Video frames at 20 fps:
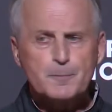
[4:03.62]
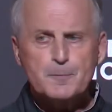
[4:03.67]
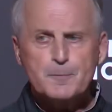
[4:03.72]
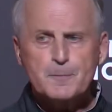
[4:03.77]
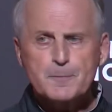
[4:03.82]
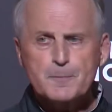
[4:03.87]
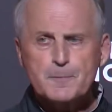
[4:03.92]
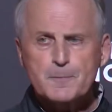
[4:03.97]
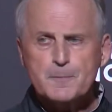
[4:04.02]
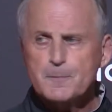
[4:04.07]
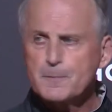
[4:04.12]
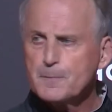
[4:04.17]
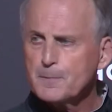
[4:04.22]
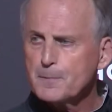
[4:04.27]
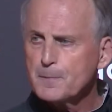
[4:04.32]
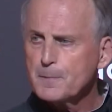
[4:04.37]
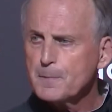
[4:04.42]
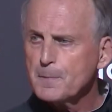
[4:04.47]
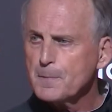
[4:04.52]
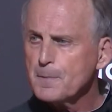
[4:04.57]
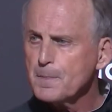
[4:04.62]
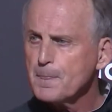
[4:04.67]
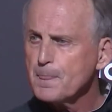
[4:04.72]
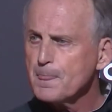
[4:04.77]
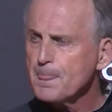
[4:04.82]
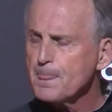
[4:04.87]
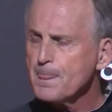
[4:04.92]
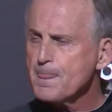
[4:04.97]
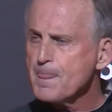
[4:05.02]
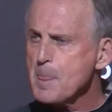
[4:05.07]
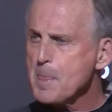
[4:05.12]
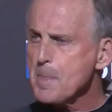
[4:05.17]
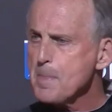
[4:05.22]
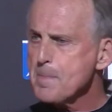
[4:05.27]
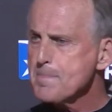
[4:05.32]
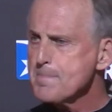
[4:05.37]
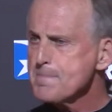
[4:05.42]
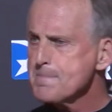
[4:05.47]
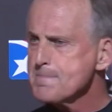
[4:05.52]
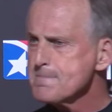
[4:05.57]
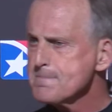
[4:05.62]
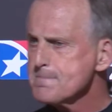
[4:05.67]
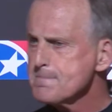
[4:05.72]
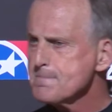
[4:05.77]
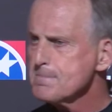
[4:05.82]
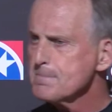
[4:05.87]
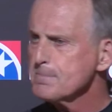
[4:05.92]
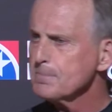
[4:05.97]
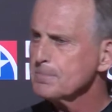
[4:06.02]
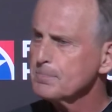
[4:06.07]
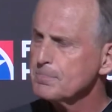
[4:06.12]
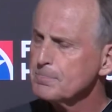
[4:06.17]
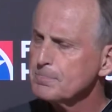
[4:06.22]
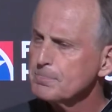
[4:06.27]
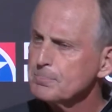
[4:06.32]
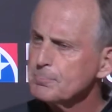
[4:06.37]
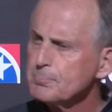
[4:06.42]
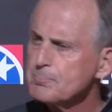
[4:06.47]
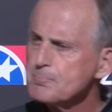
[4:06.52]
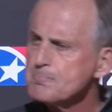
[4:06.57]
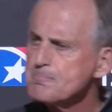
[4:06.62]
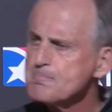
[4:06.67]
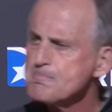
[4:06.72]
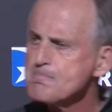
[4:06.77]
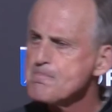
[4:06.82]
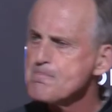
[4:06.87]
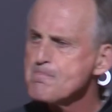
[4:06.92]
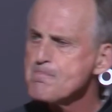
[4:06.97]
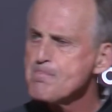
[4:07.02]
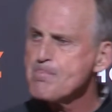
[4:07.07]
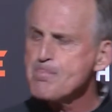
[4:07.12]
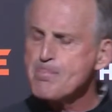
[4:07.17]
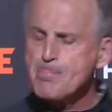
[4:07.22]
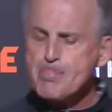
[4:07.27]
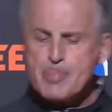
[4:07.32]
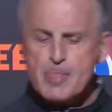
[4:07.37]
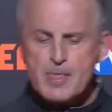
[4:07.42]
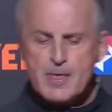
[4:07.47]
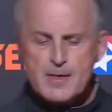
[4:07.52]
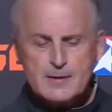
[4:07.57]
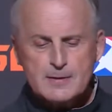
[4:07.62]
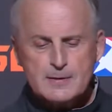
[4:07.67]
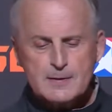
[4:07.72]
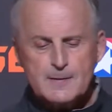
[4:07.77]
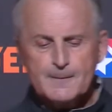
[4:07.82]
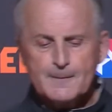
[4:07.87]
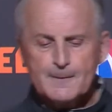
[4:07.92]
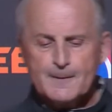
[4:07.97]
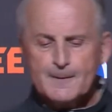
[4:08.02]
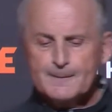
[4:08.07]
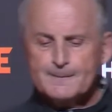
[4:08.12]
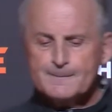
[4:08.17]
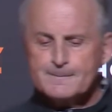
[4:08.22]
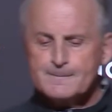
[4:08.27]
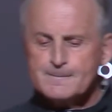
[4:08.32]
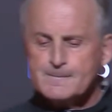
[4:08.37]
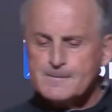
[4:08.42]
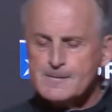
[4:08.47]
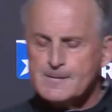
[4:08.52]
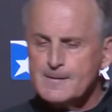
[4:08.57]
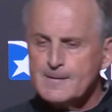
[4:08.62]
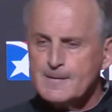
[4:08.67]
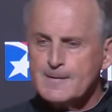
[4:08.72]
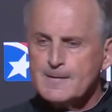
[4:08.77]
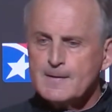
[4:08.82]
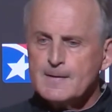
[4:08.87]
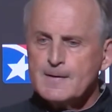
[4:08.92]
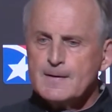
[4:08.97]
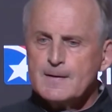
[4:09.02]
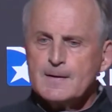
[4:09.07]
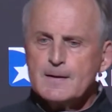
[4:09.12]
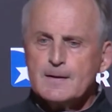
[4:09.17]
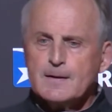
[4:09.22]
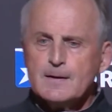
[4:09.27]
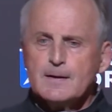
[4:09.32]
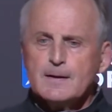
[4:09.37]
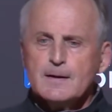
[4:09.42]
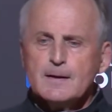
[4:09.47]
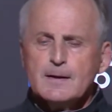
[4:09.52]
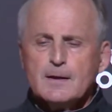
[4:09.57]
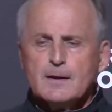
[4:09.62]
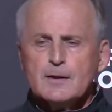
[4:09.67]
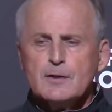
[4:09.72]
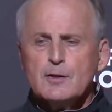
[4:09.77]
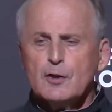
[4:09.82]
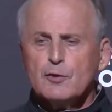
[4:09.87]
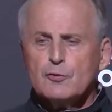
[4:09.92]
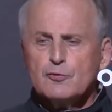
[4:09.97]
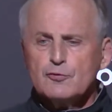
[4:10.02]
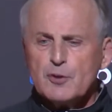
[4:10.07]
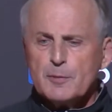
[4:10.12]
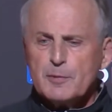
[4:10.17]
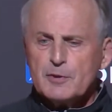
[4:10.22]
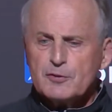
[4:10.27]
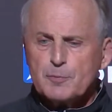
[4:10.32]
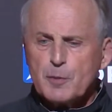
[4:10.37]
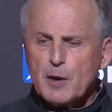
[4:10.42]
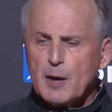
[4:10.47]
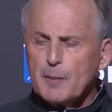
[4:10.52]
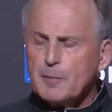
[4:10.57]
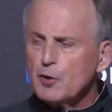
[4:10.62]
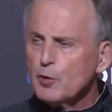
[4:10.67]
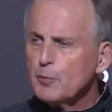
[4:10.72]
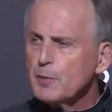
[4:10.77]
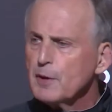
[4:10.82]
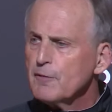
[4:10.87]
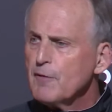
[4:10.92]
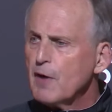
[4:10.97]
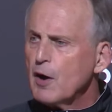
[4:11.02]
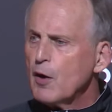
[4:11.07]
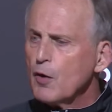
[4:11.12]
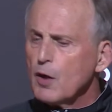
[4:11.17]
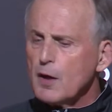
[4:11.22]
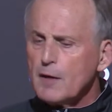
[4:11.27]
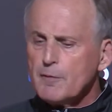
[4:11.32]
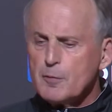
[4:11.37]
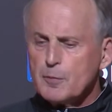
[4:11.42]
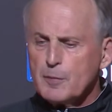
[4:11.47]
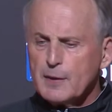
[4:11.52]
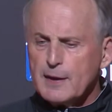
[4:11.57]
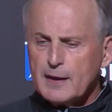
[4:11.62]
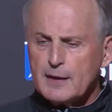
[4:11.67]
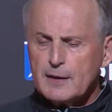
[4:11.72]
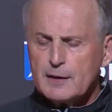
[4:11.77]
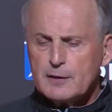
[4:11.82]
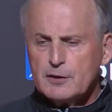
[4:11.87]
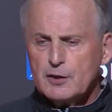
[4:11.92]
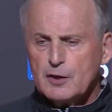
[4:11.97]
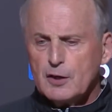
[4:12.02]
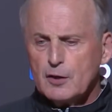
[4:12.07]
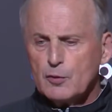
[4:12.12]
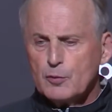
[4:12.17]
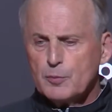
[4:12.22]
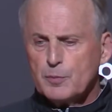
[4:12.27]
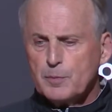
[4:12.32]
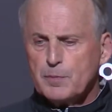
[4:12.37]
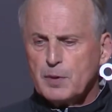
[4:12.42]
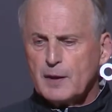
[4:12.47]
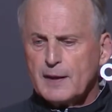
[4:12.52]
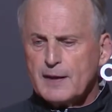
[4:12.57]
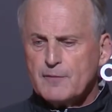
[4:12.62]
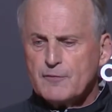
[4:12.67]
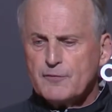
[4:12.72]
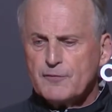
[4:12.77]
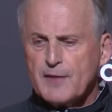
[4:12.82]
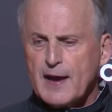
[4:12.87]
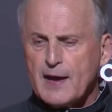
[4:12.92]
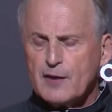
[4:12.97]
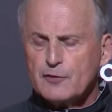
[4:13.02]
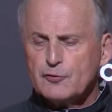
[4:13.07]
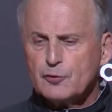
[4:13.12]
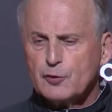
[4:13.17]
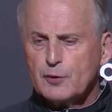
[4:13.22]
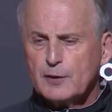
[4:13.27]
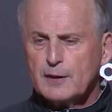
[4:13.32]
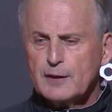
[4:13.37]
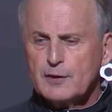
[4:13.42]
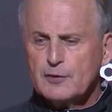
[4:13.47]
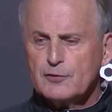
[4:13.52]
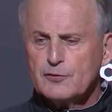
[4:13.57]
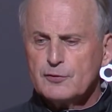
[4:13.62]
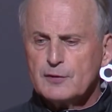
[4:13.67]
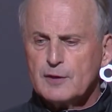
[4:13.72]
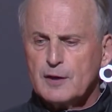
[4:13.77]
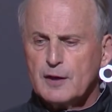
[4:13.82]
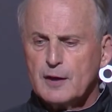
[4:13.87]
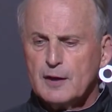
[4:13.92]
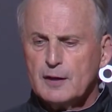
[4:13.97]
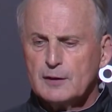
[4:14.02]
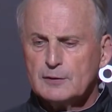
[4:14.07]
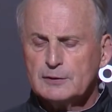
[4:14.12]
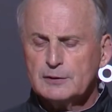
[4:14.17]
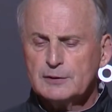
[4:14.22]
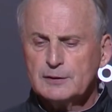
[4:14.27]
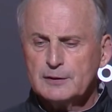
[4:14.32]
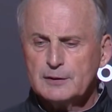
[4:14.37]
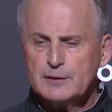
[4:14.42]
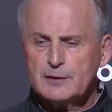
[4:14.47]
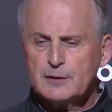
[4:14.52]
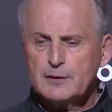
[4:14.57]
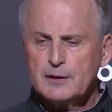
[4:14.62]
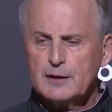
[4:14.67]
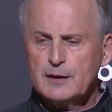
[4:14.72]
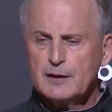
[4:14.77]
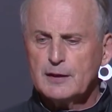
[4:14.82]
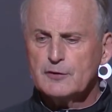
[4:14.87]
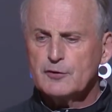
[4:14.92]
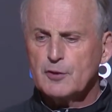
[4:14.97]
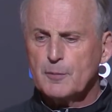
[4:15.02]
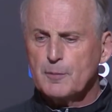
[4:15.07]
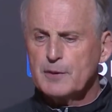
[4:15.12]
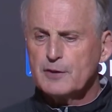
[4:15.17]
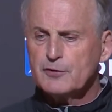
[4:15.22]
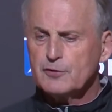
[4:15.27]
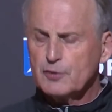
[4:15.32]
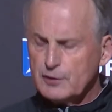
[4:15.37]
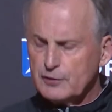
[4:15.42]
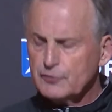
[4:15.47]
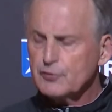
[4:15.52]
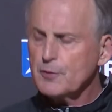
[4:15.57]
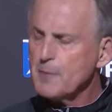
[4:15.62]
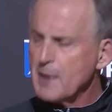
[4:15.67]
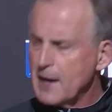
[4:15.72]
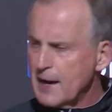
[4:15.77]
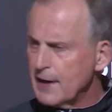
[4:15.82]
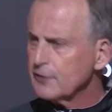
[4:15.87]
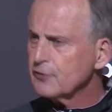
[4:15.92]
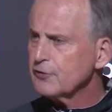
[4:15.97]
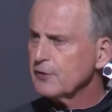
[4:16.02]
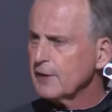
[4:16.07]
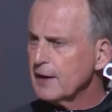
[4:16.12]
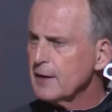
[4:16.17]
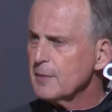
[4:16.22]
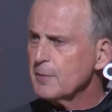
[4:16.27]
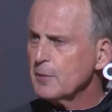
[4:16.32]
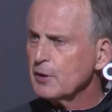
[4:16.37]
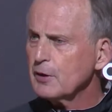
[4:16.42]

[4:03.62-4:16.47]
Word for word: Rick, I think you had said you want to play faster. What's the key to that? Is it guard play? Is it rebounding, defense? You know, Jimmy, it's probably a little bit of all of it, but I, you know, playing faster is. Uh, it's a it's a, it's a mindset.